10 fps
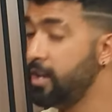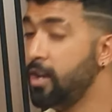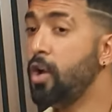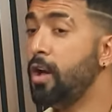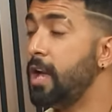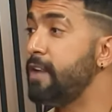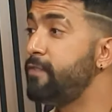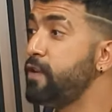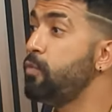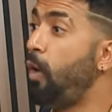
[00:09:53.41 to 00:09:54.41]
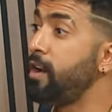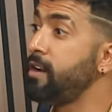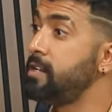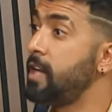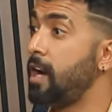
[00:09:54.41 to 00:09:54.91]
Okay. If you
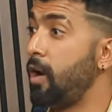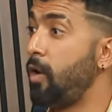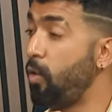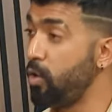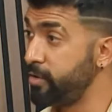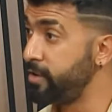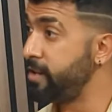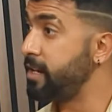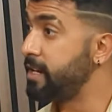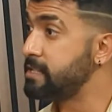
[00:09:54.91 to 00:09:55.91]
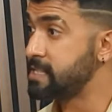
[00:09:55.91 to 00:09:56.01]
want to order